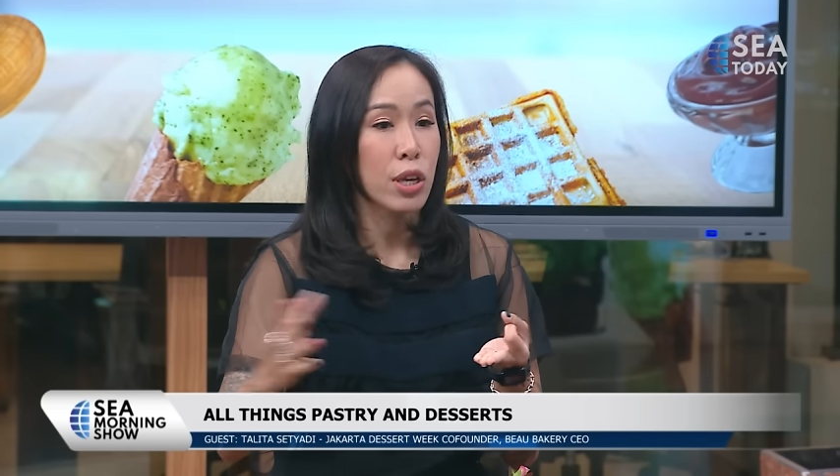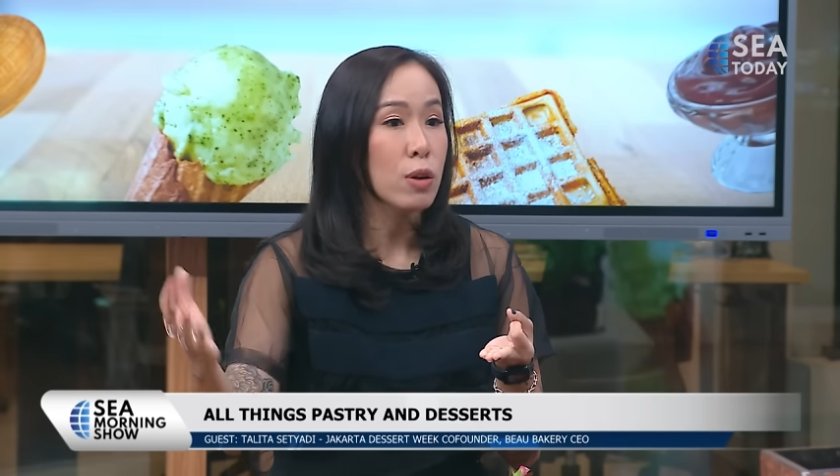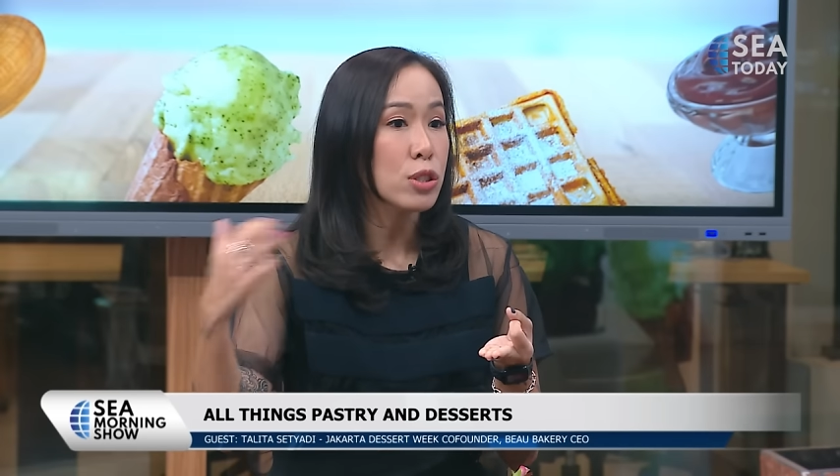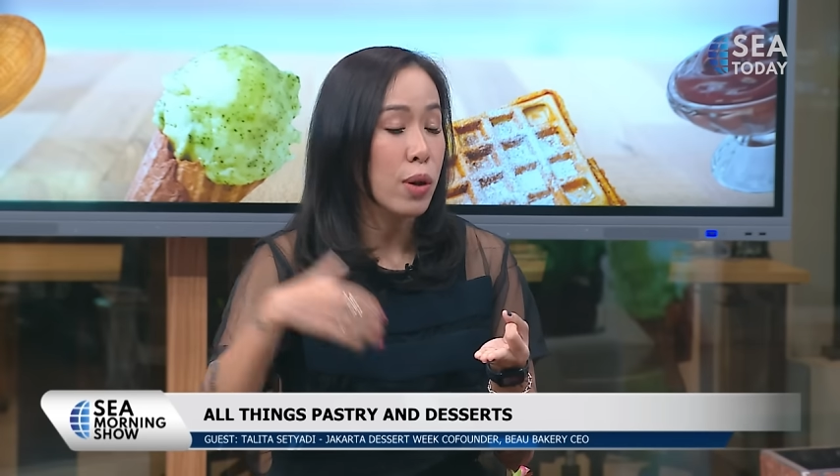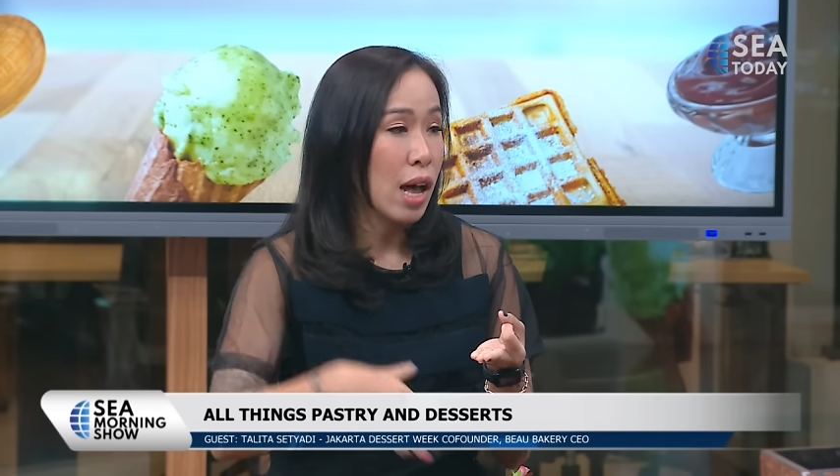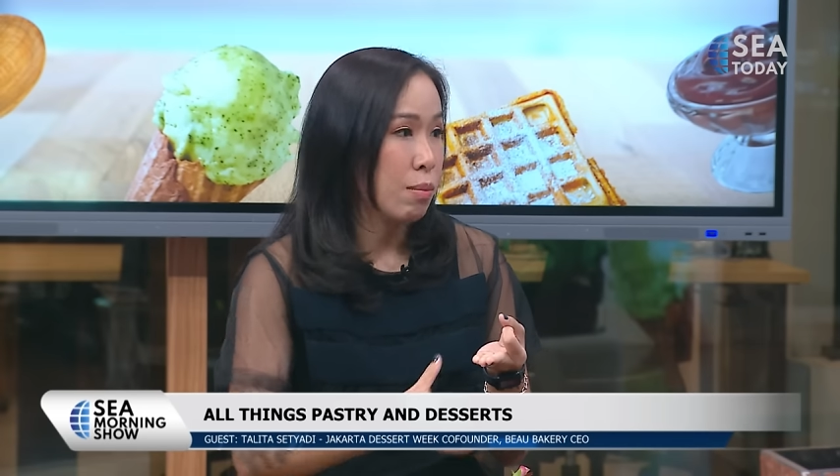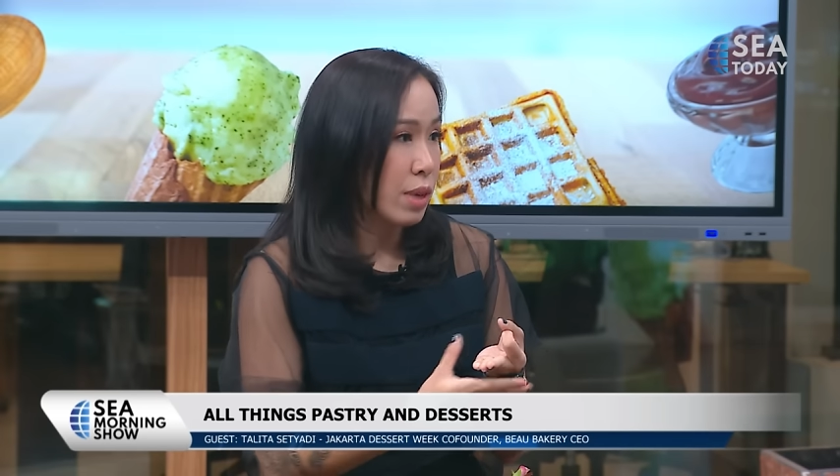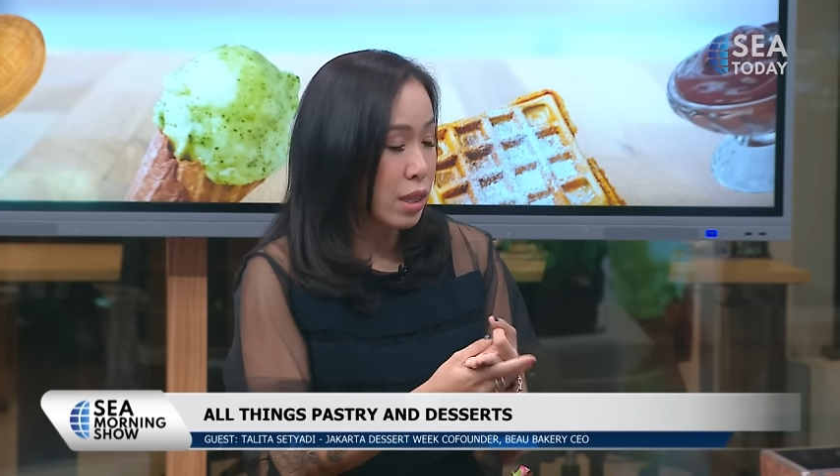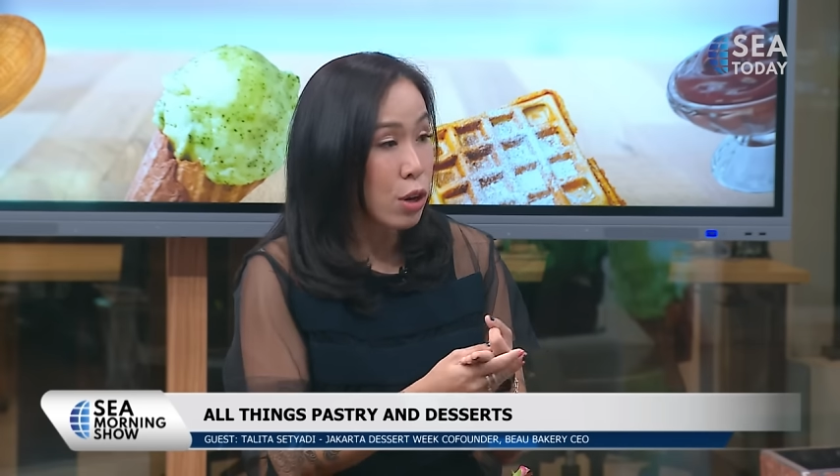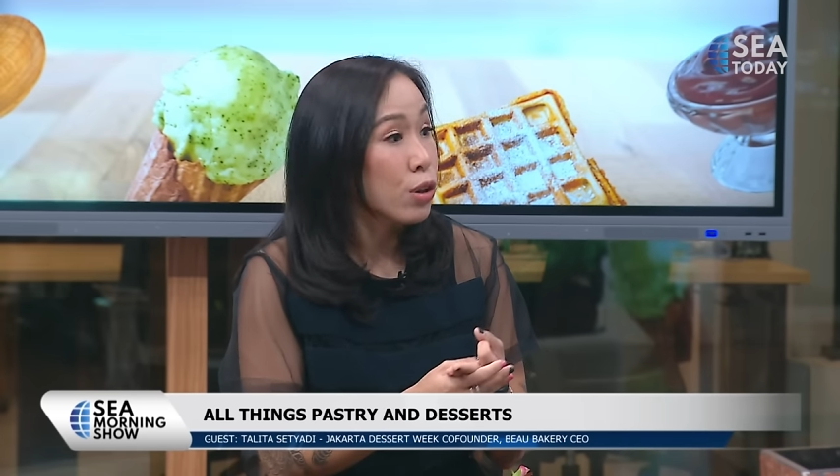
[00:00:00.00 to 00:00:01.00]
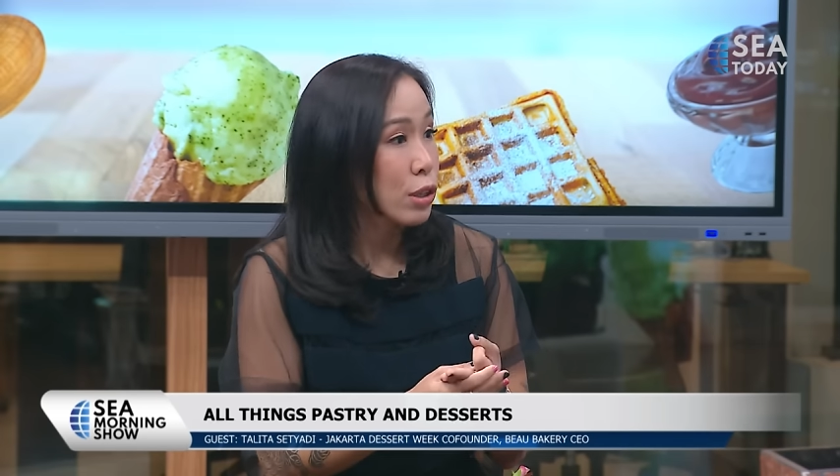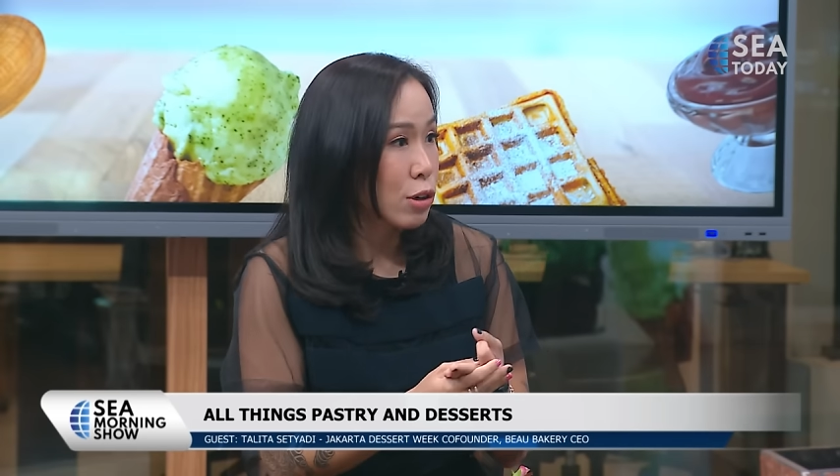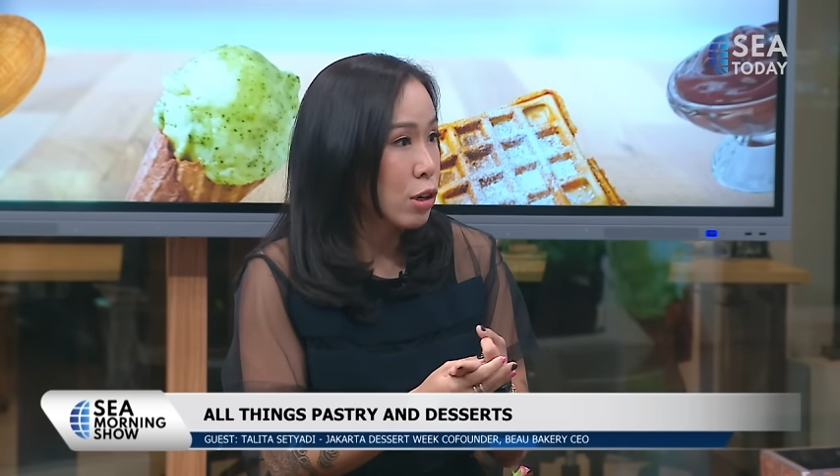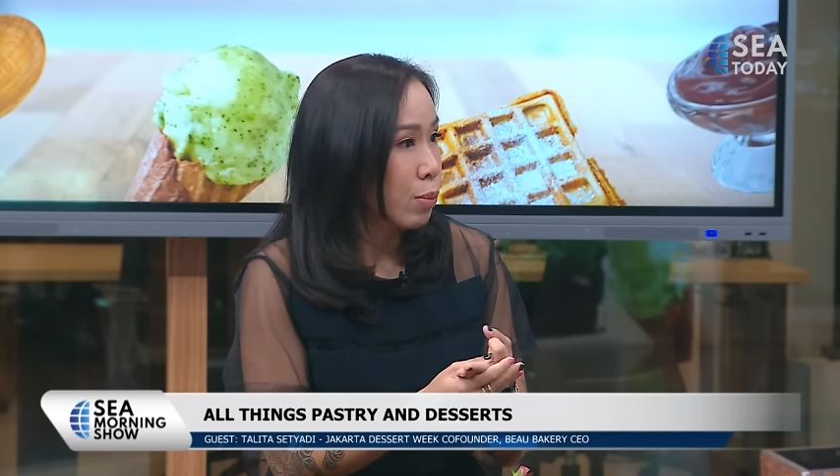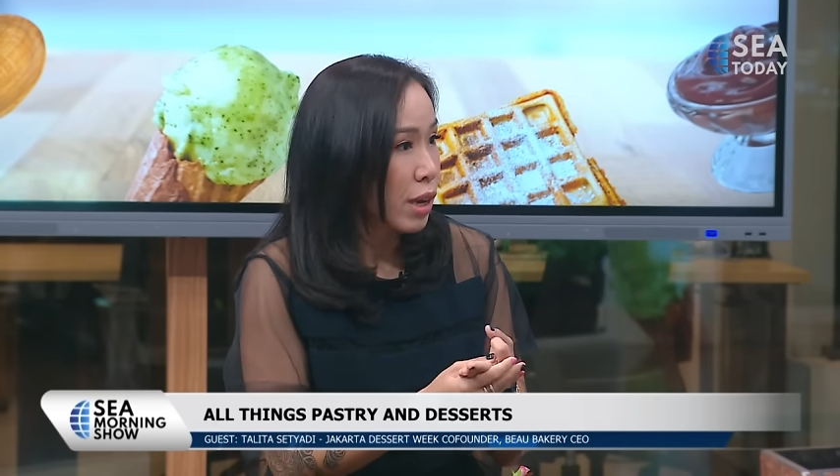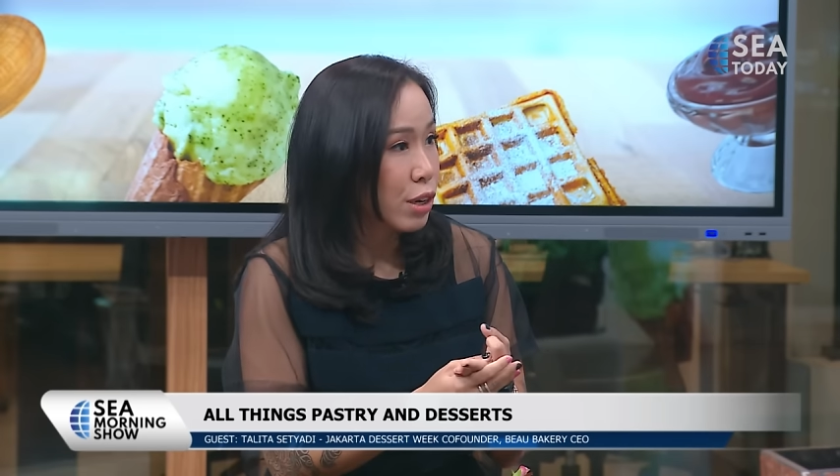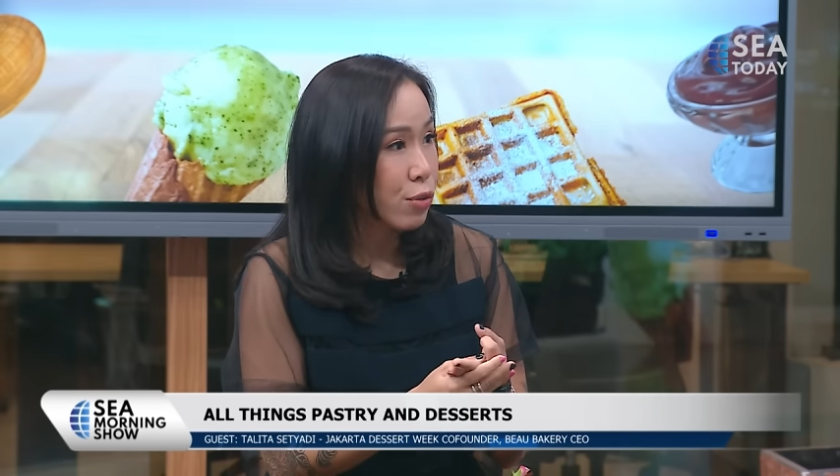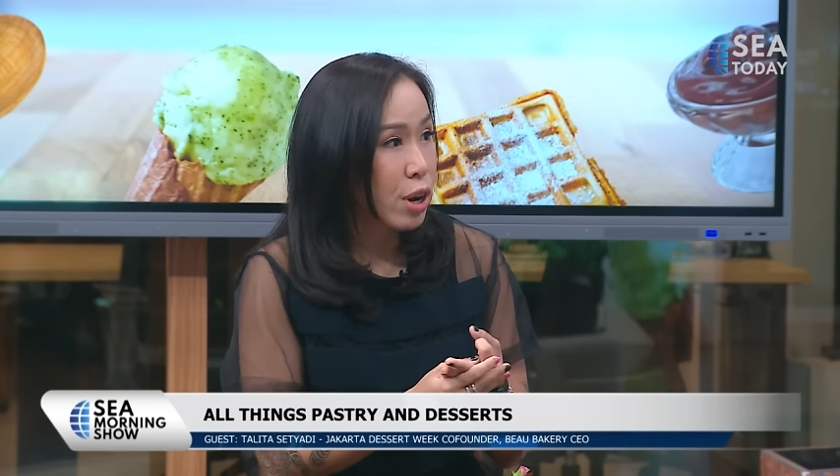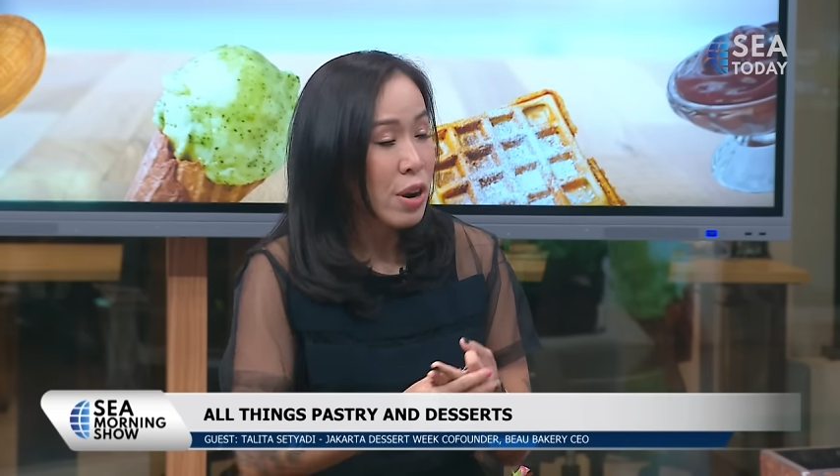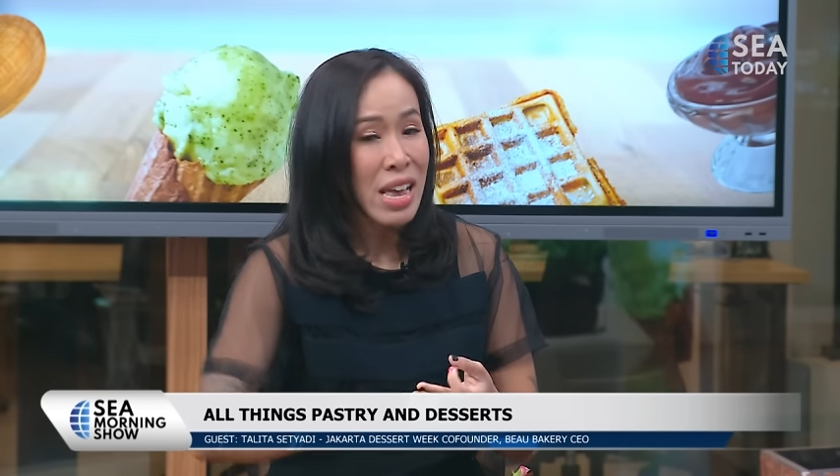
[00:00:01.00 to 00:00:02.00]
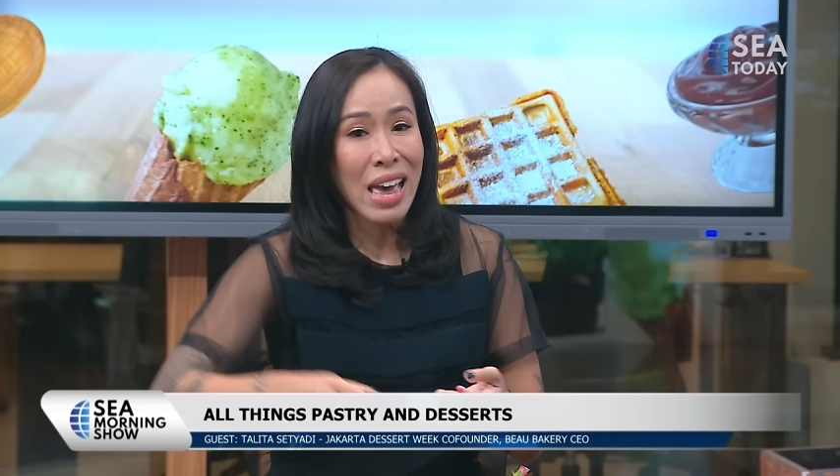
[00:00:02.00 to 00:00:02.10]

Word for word: They also helped me earlier in my career.